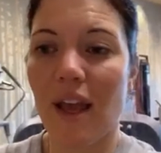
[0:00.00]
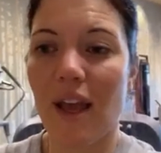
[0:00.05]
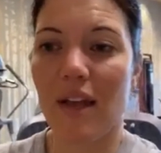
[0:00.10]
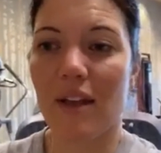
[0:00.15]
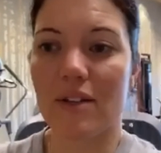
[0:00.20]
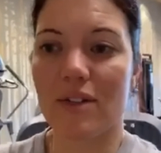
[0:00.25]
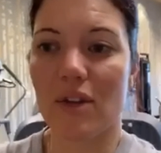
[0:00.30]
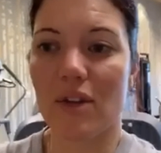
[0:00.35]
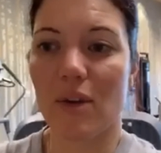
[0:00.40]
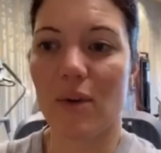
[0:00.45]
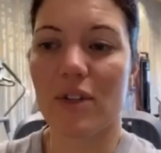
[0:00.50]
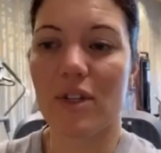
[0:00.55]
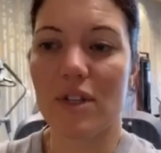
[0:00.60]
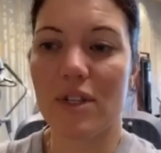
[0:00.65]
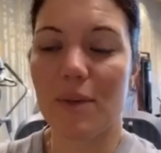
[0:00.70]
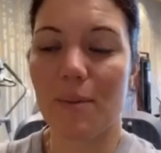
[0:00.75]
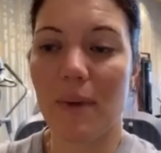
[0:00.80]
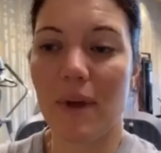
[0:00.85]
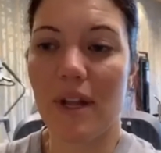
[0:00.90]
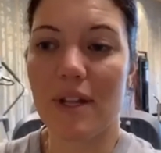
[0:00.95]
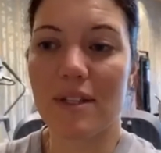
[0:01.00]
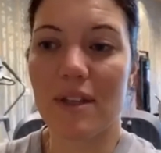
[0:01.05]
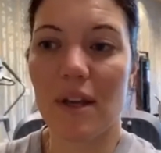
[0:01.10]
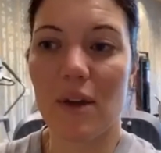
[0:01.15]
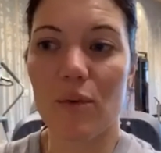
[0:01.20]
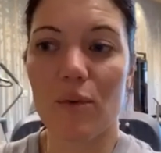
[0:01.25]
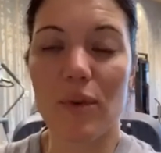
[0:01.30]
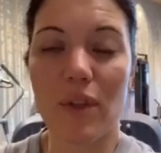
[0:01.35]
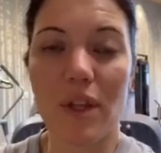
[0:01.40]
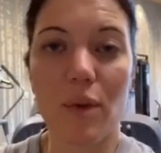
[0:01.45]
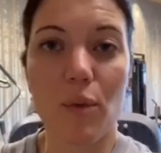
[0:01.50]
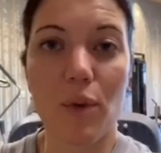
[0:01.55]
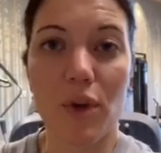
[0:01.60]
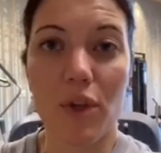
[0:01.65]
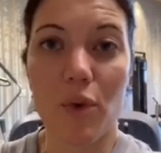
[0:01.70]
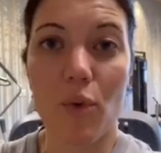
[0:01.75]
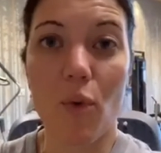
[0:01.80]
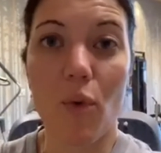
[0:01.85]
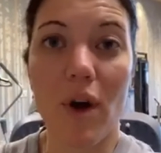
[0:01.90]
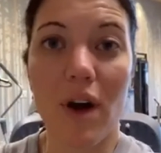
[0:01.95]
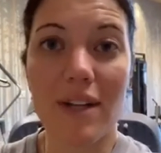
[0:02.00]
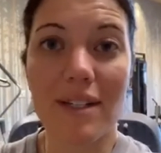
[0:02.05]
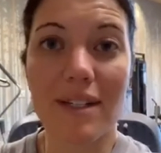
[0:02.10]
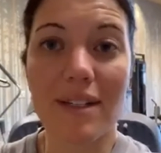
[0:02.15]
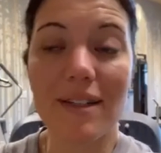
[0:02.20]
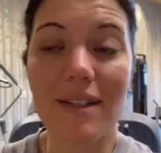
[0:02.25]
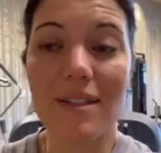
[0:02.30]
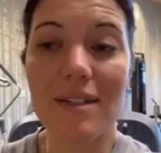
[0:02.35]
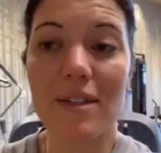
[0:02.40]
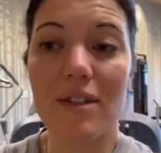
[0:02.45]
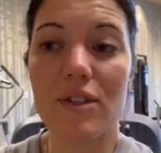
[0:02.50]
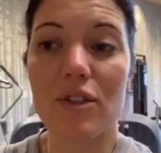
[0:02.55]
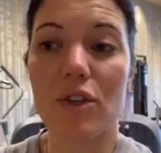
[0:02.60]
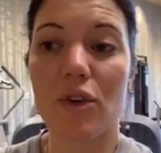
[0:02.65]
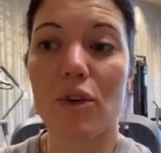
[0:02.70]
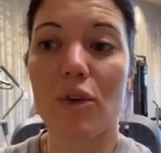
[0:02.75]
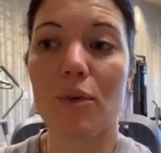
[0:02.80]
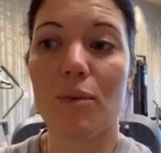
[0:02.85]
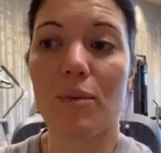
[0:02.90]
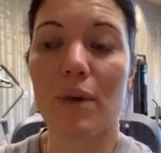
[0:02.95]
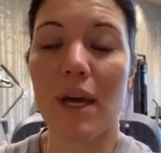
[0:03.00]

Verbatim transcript: And so it just depends on really what you want to listen to,